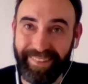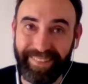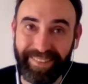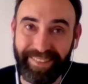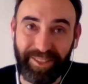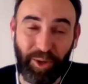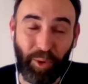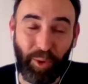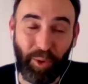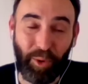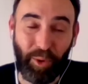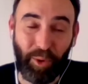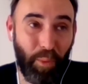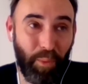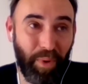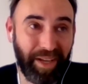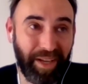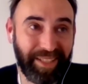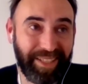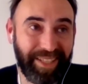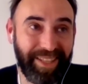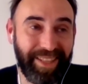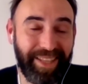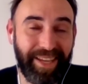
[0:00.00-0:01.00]
So
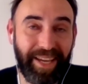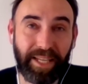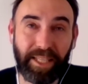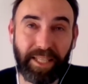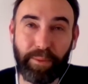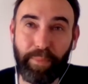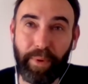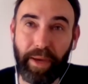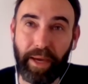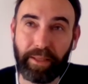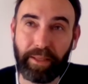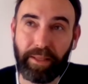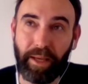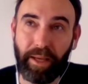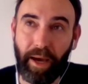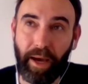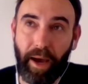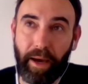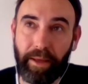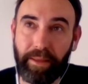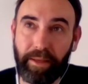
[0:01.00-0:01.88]
what can they expect? I